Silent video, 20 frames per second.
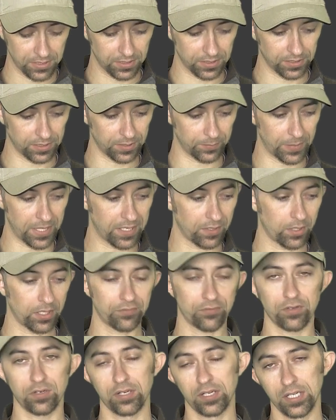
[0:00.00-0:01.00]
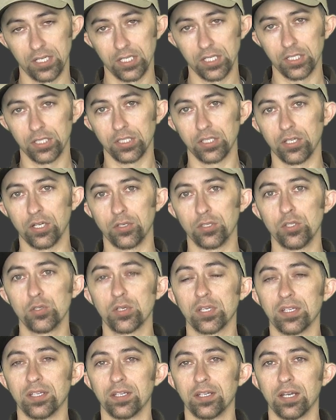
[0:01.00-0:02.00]
However, you
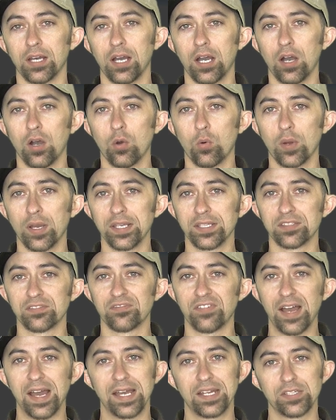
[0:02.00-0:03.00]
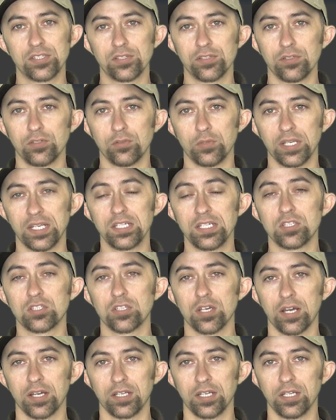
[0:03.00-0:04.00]
can always fine-tune each
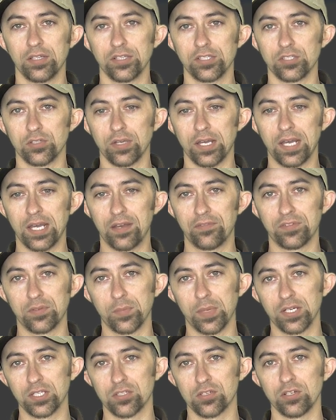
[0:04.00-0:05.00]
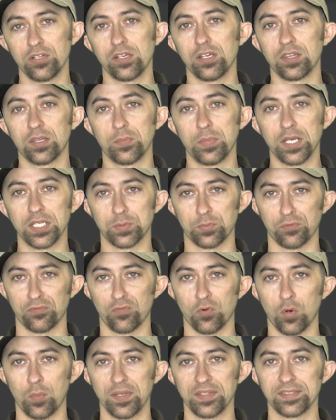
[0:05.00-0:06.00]
shotgun that you have to make sure you get the best
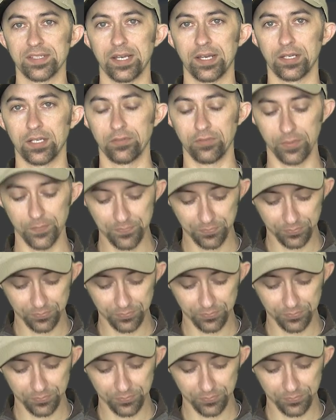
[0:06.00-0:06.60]
performance out of it.